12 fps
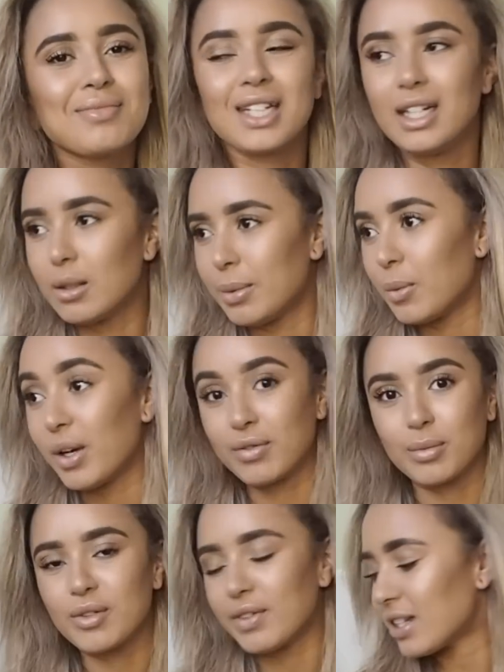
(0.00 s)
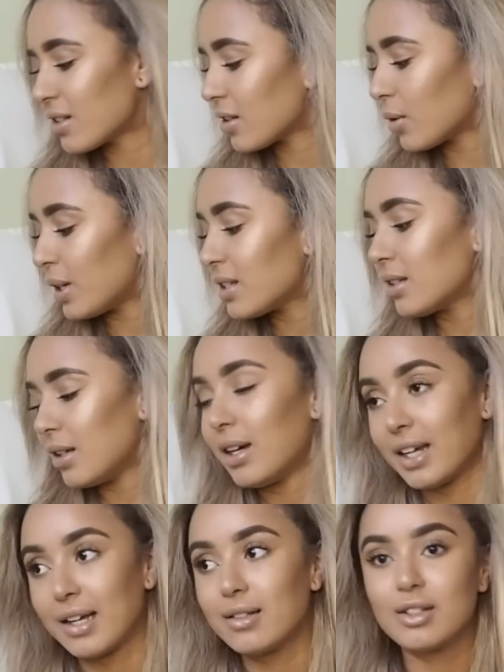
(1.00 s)
A little bit away from your face, because otherwise,
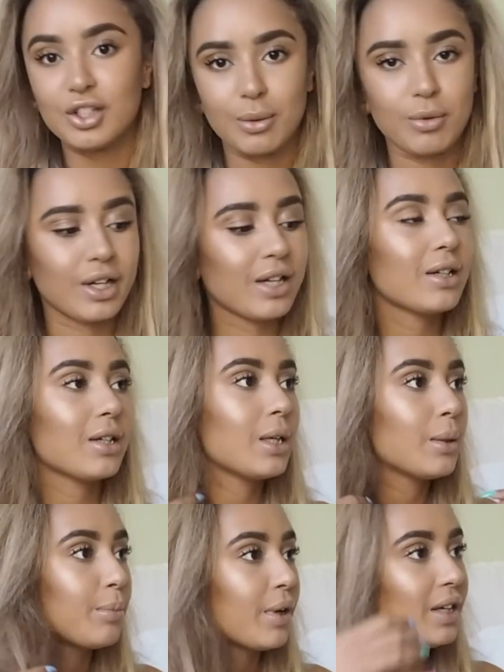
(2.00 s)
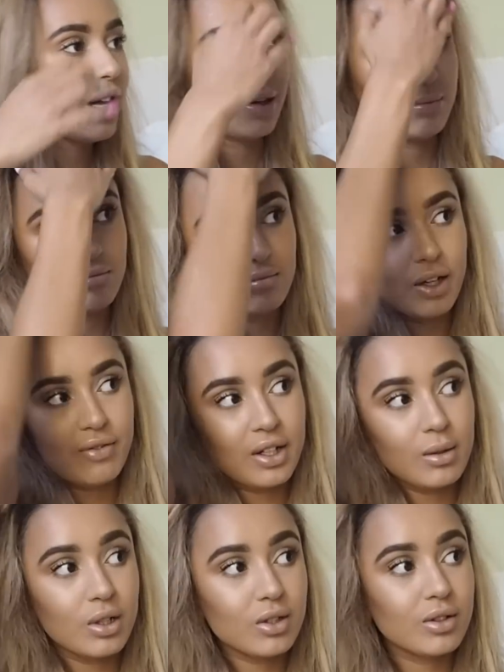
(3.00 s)
again, shimmery. But yeah, I find
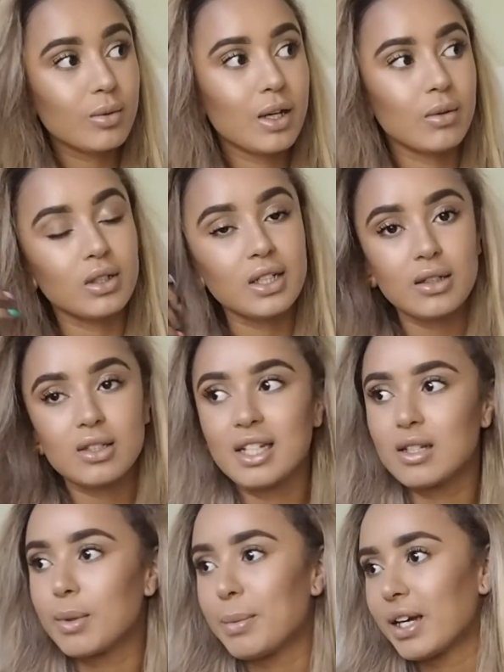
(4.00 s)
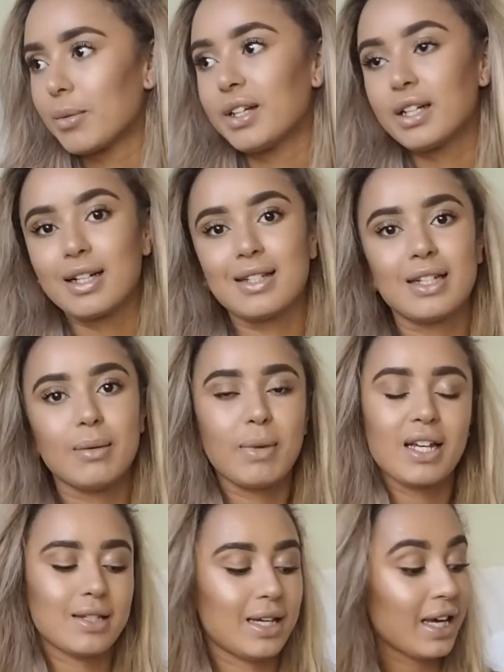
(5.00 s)
it works really well, and it sets my makeup really nicely and
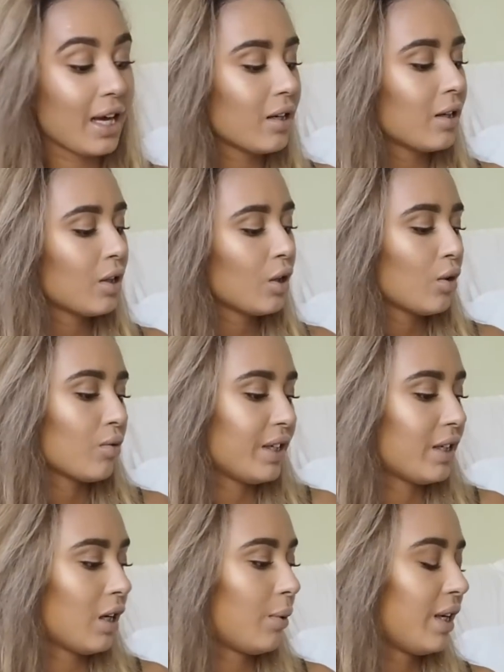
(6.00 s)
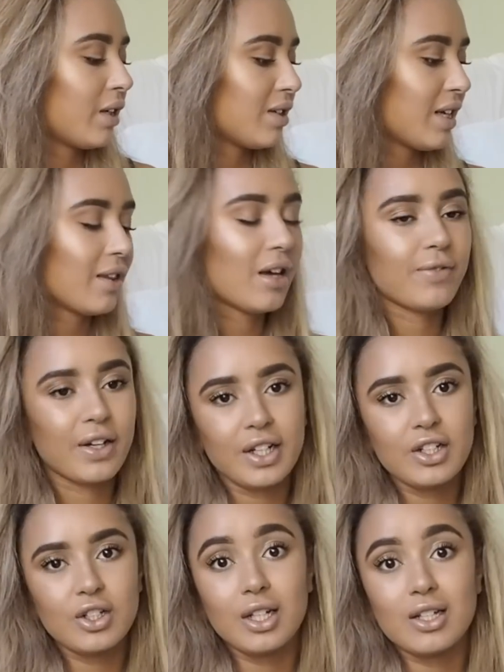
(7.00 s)
makes it, again, really glowy. Because yeah, that
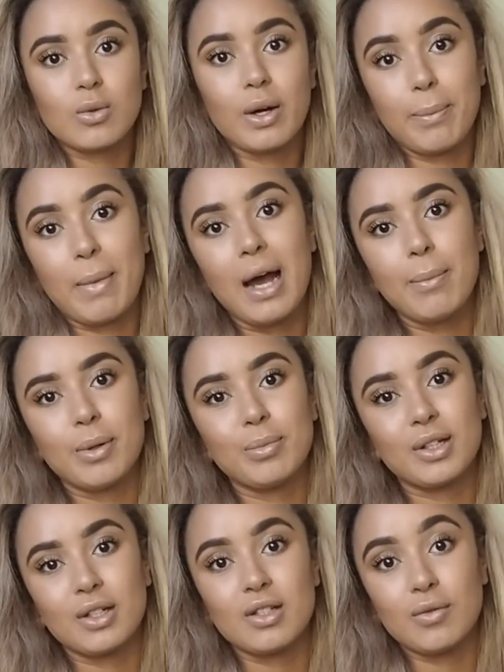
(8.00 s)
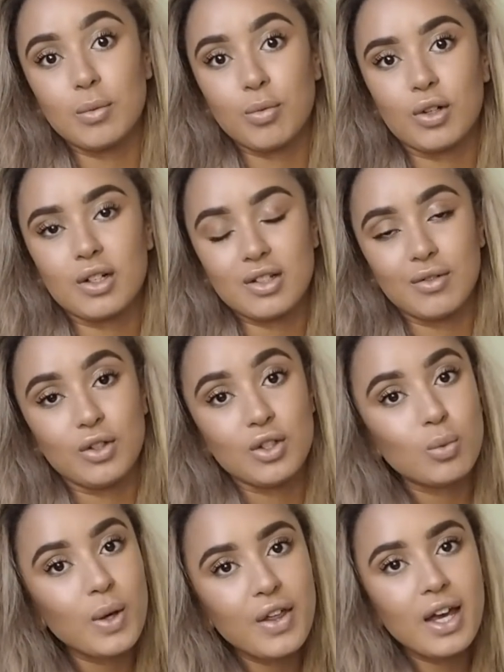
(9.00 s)
foundation is quite matte, but because of the products I've
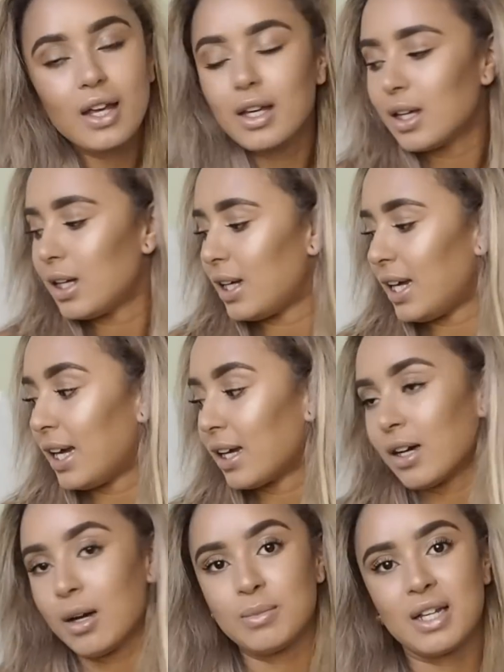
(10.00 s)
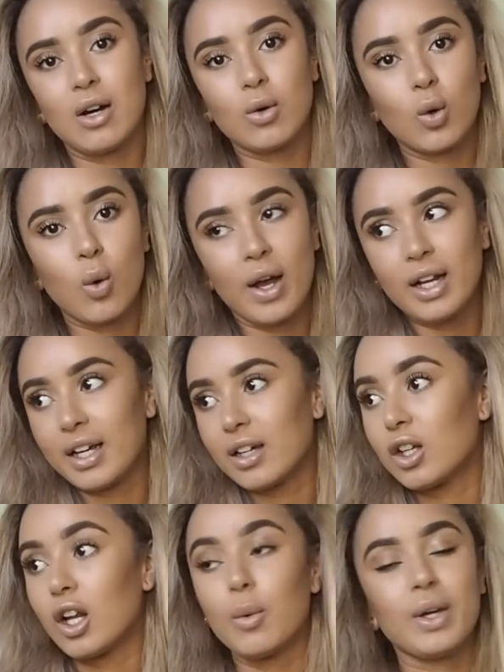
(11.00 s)
used with it, it comes out quite
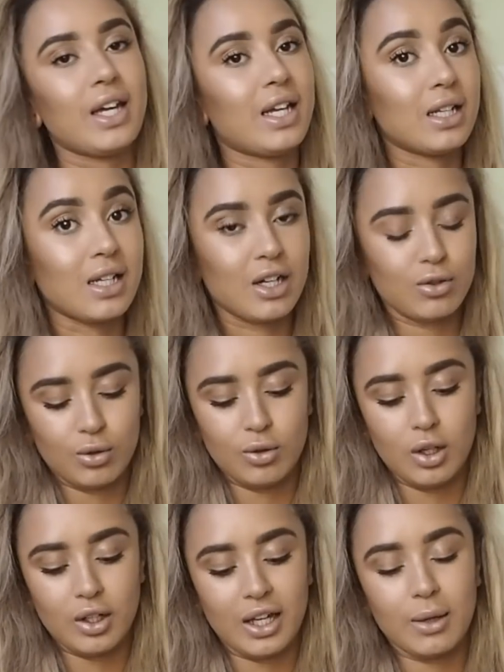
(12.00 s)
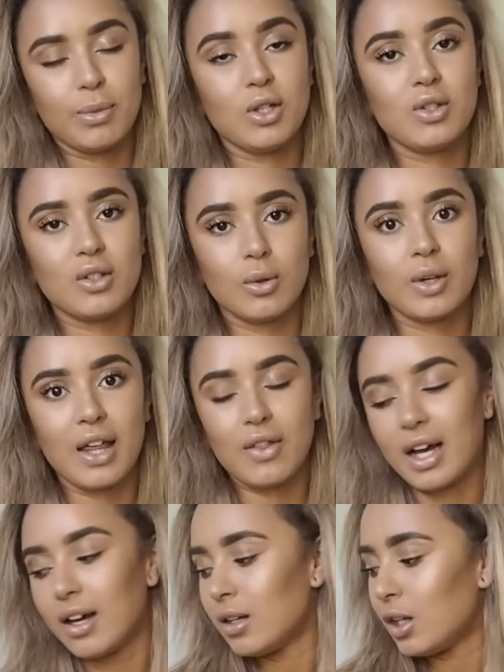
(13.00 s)
like glowy and natural looking, but you still get
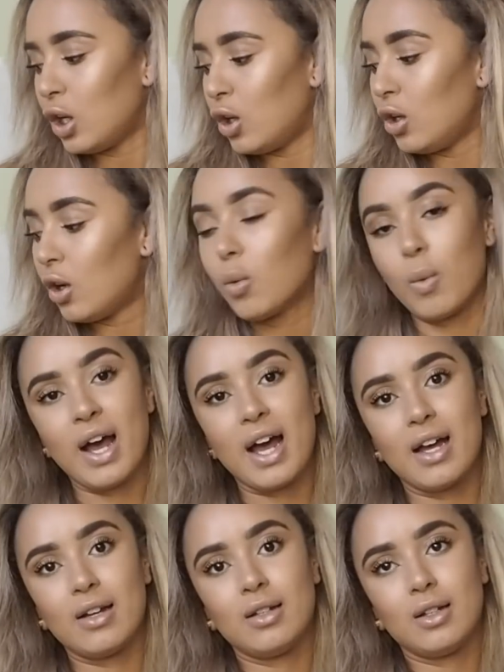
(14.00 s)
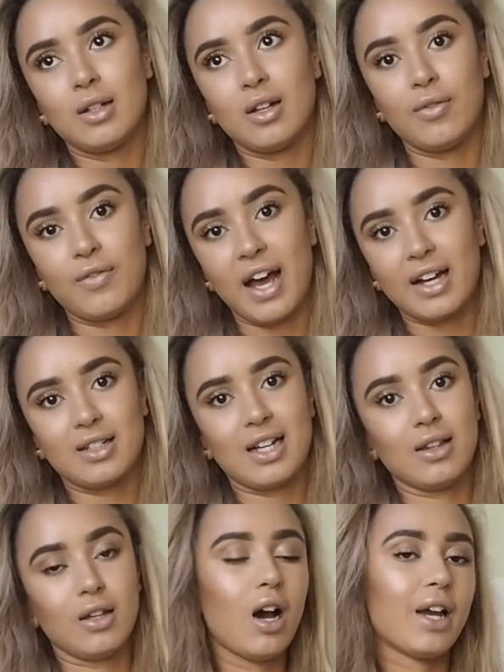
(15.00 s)
that long wear effect
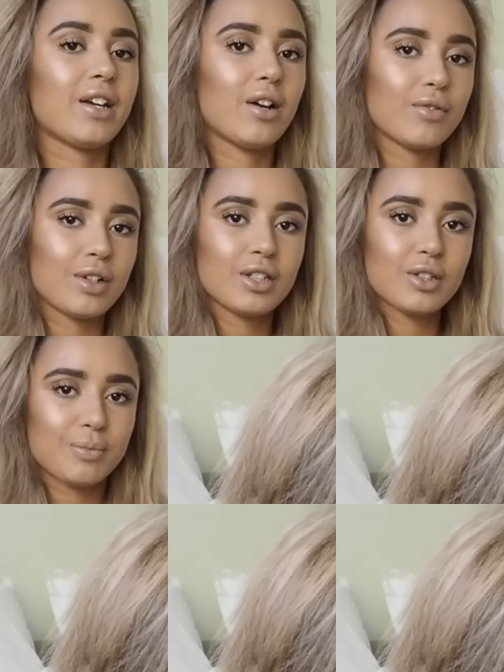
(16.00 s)
and the high coverage.